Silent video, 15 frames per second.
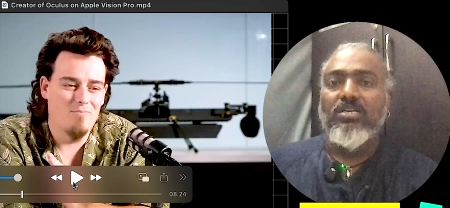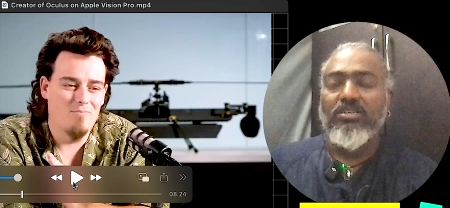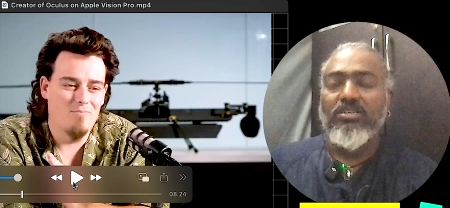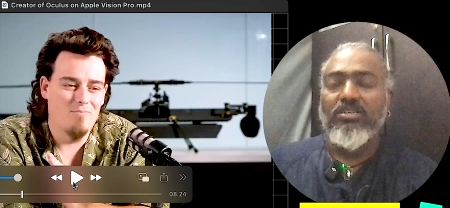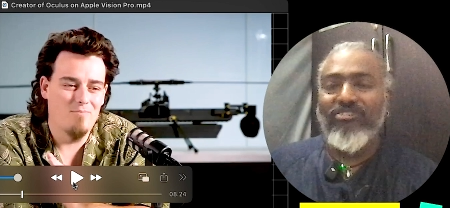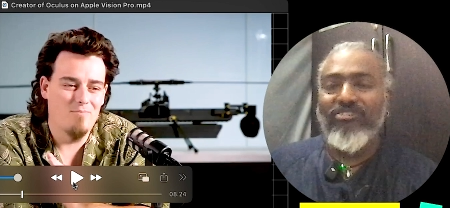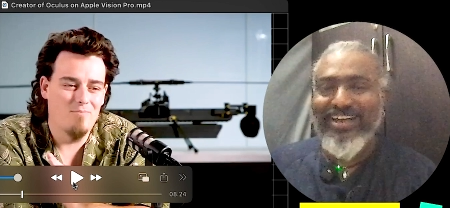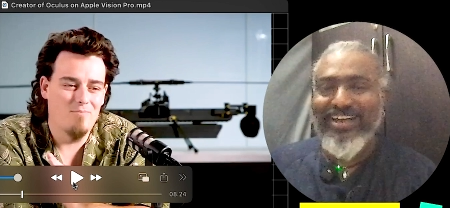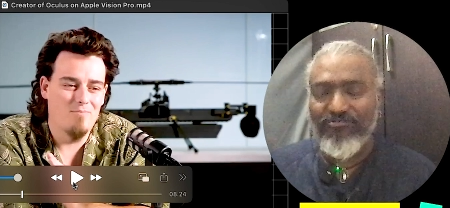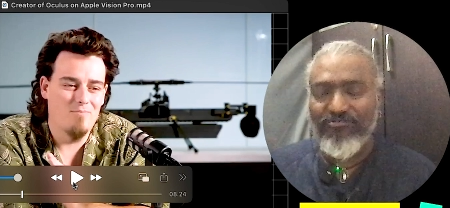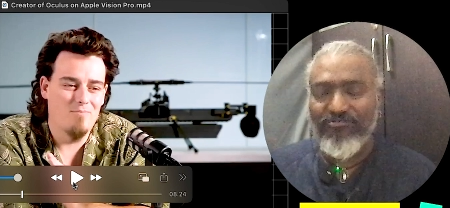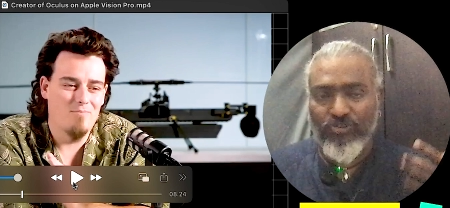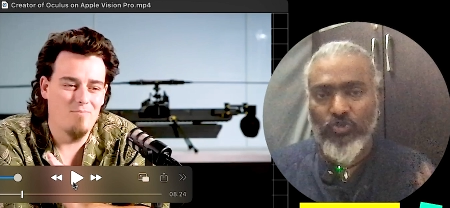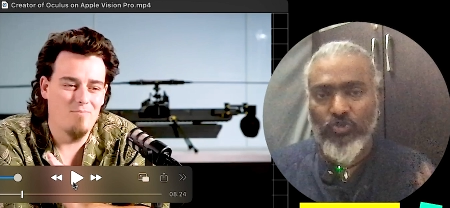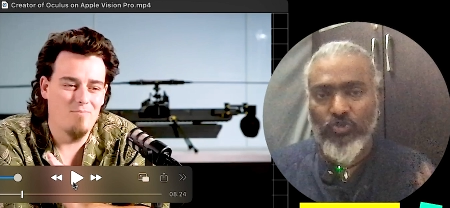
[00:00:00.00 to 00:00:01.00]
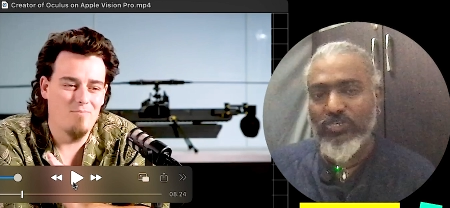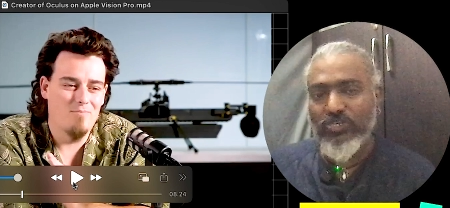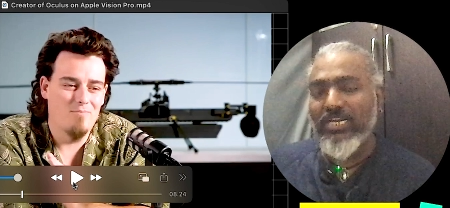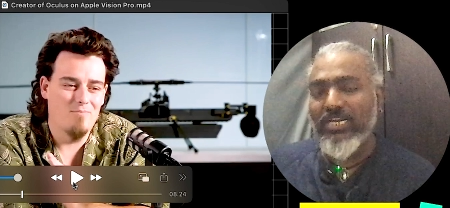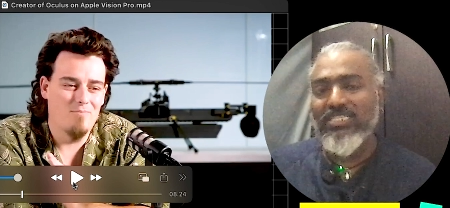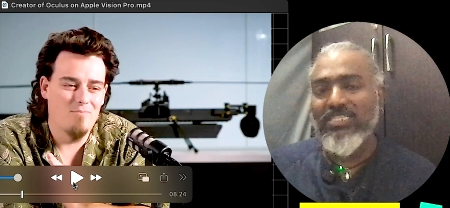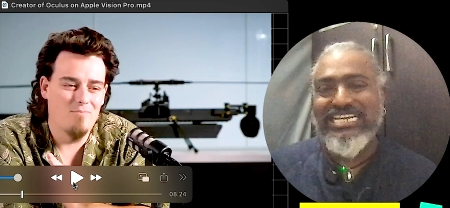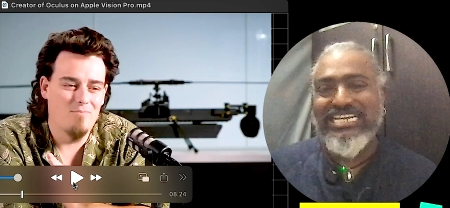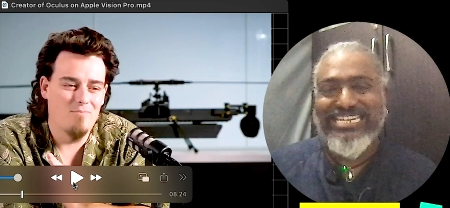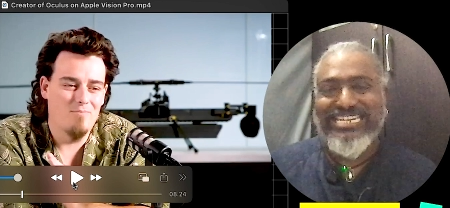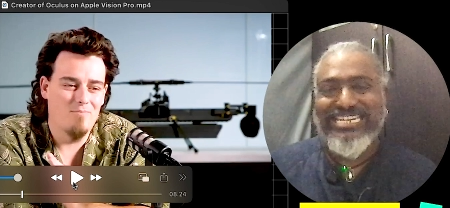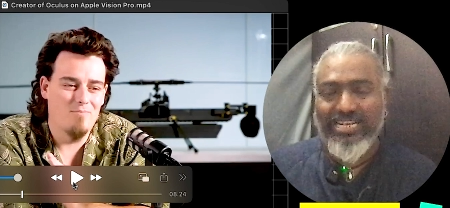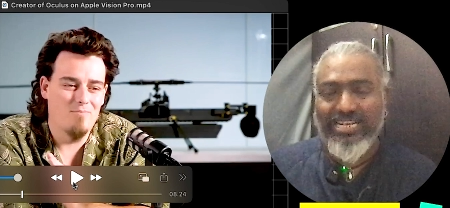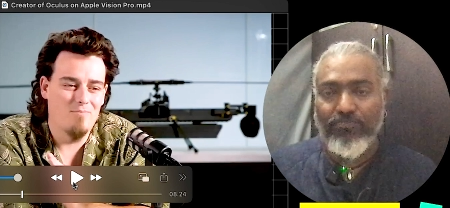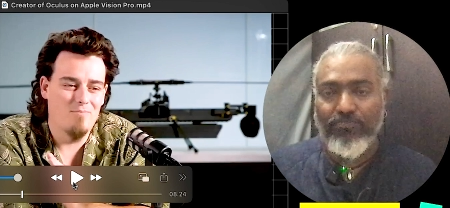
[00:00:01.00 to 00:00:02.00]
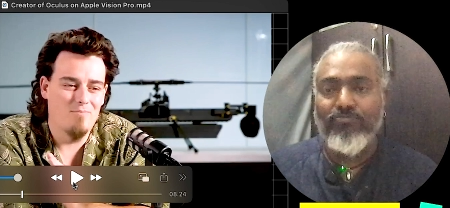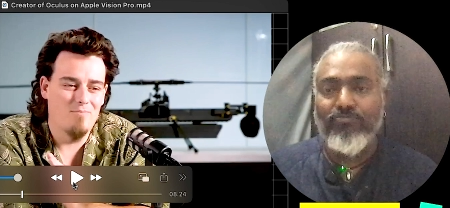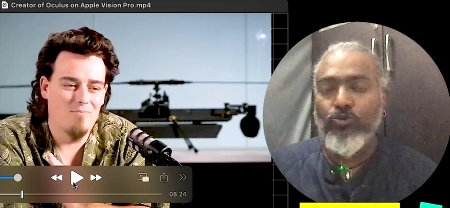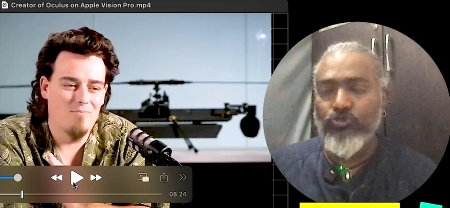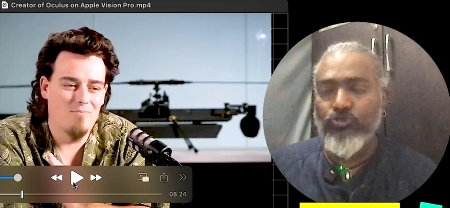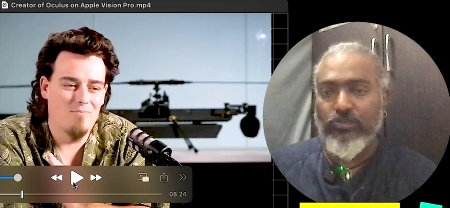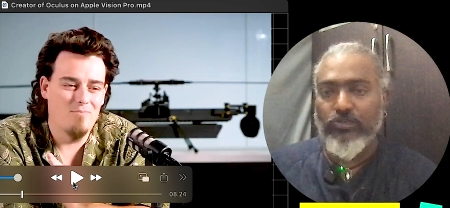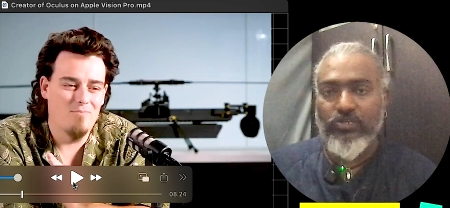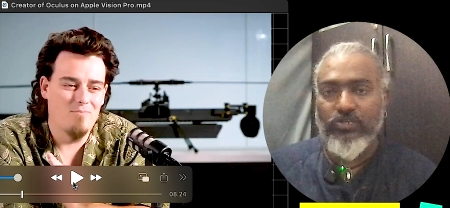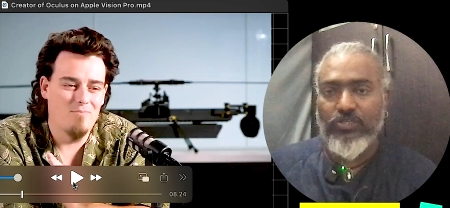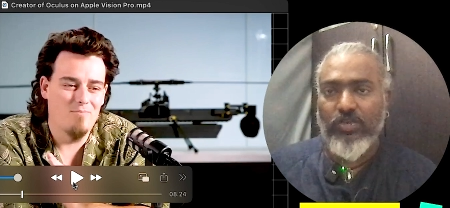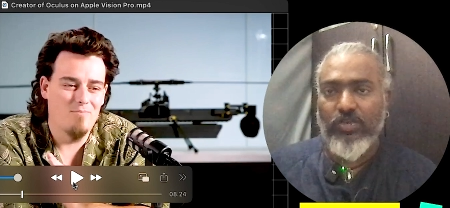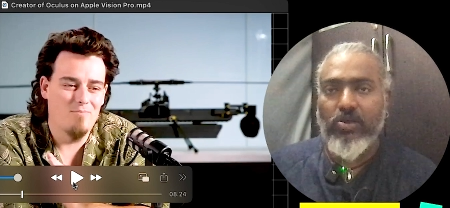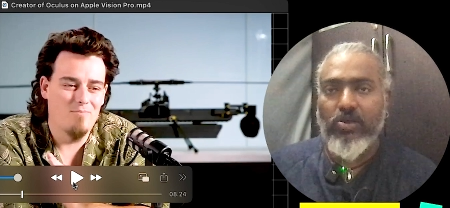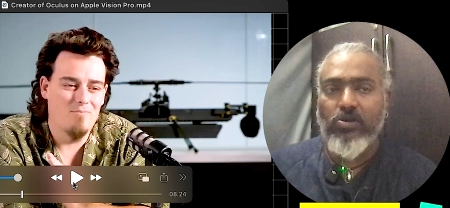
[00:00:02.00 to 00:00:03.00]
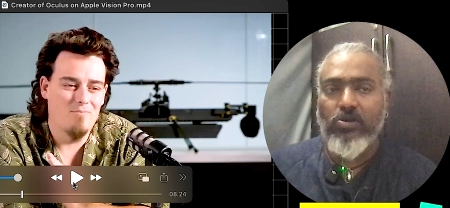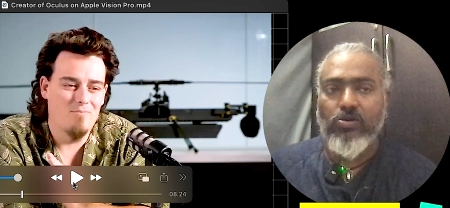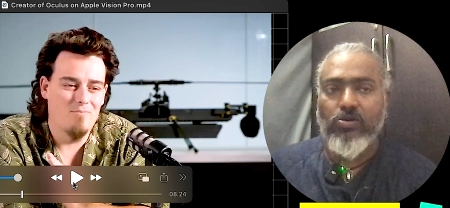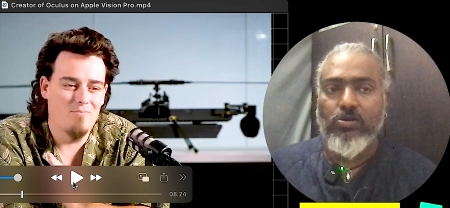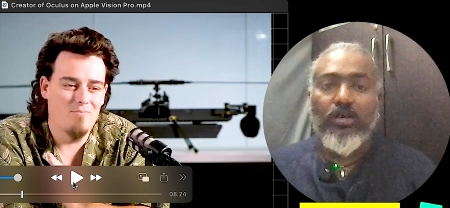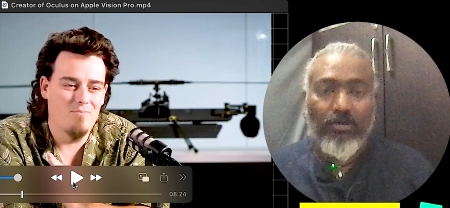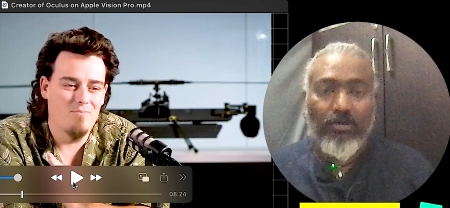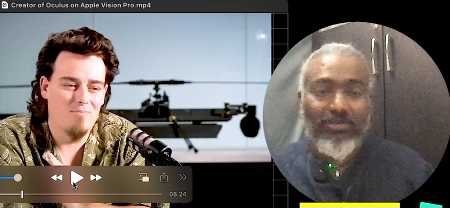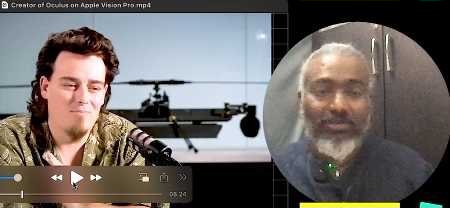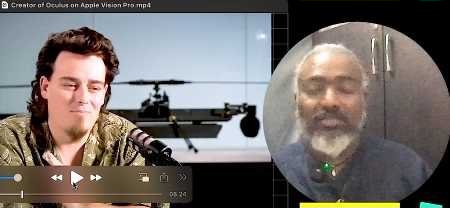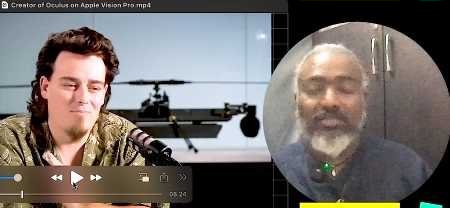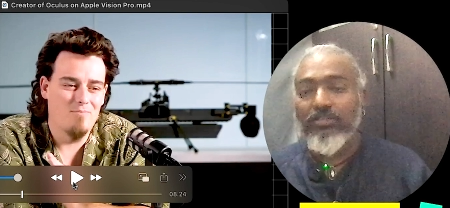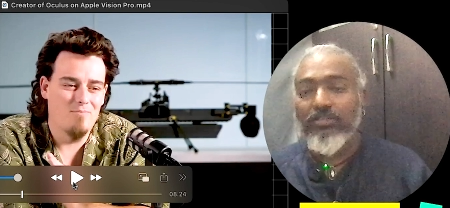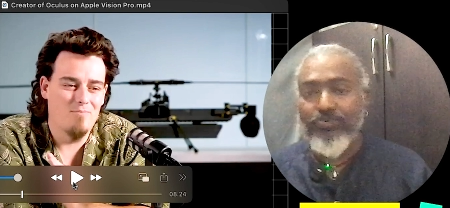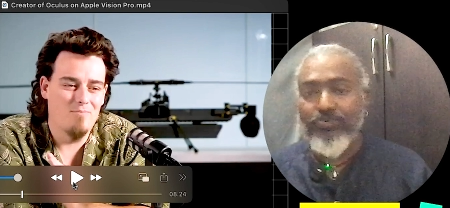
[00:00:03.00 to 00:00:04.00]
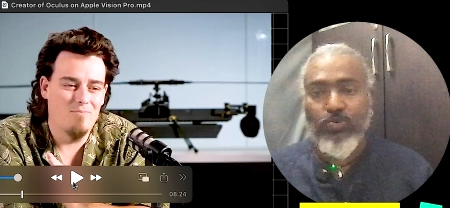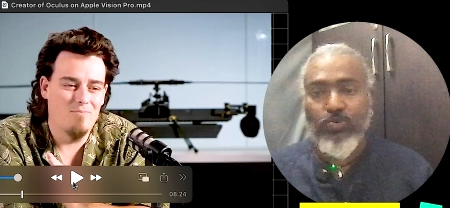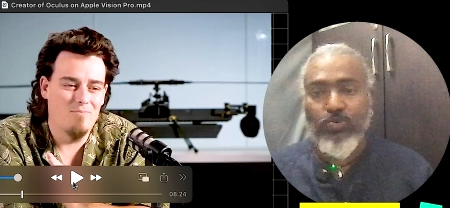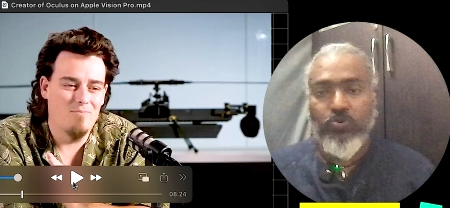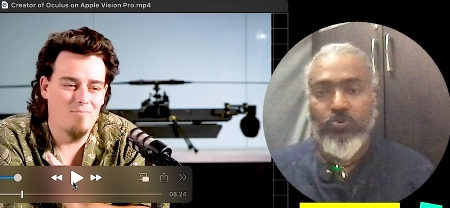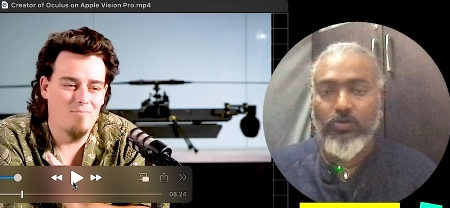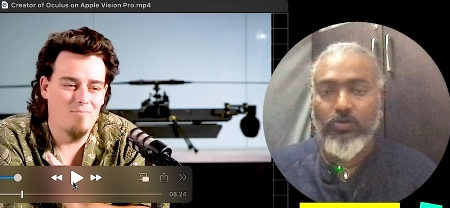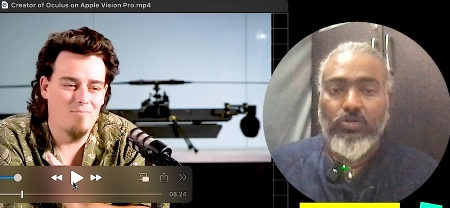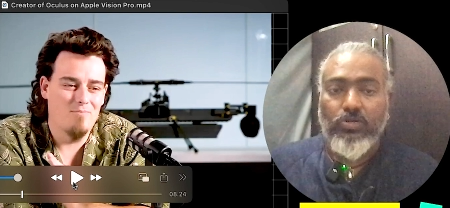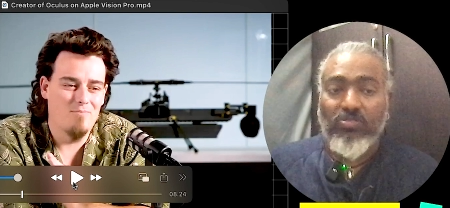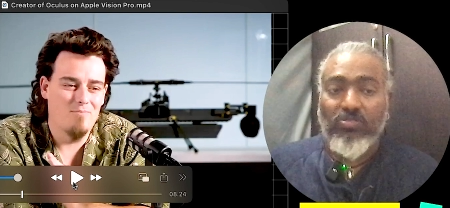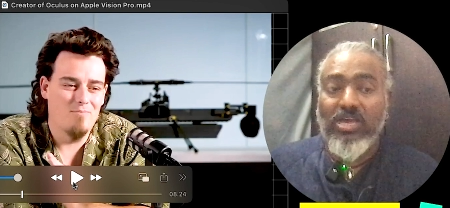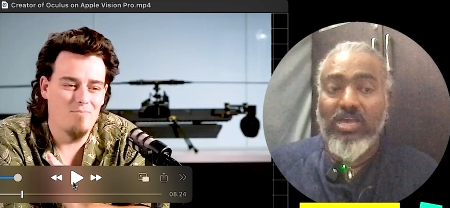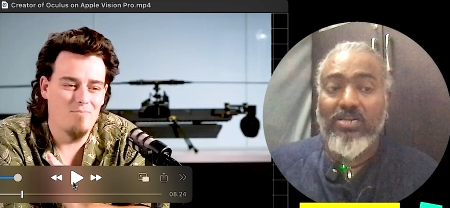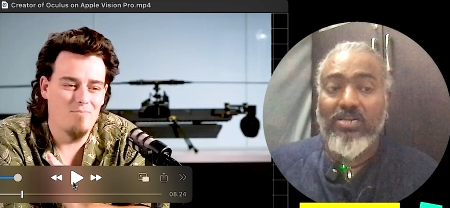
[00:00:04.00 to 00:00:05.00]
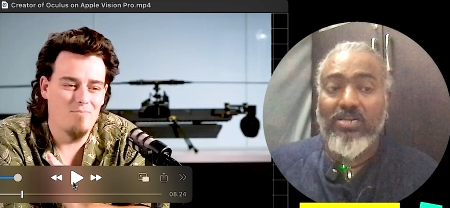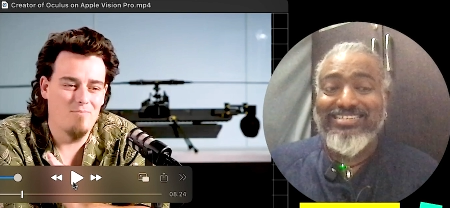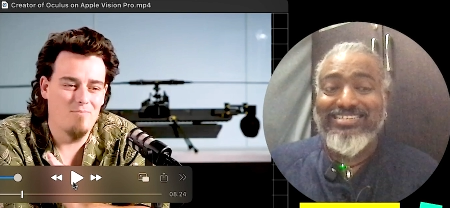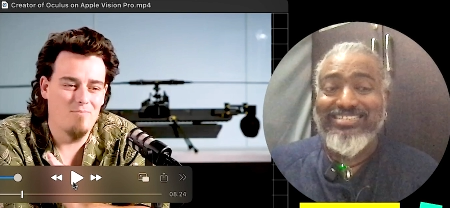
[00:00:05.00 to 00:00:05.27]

Speaker 1: you have to create that emotional desire among the people that